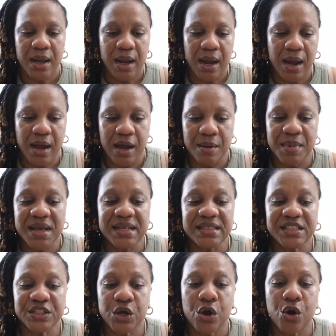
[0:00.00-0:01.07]
And
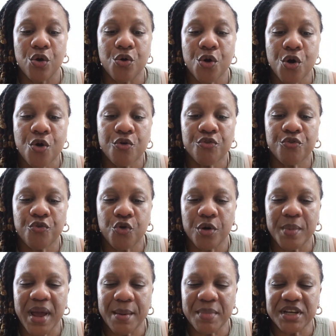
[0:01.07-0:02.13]
so for
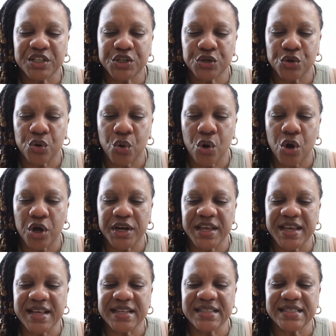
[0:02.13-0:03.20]
my mature
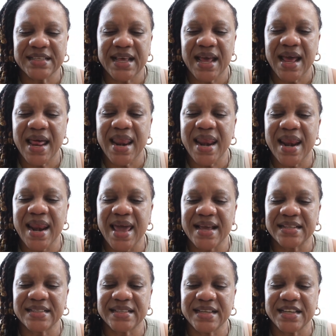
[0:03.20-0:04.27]
audience,
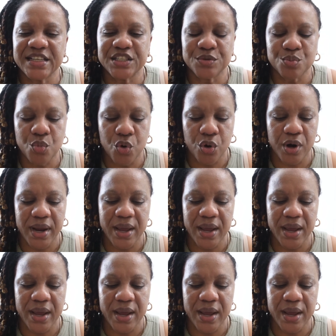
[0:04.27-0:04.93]
less is more.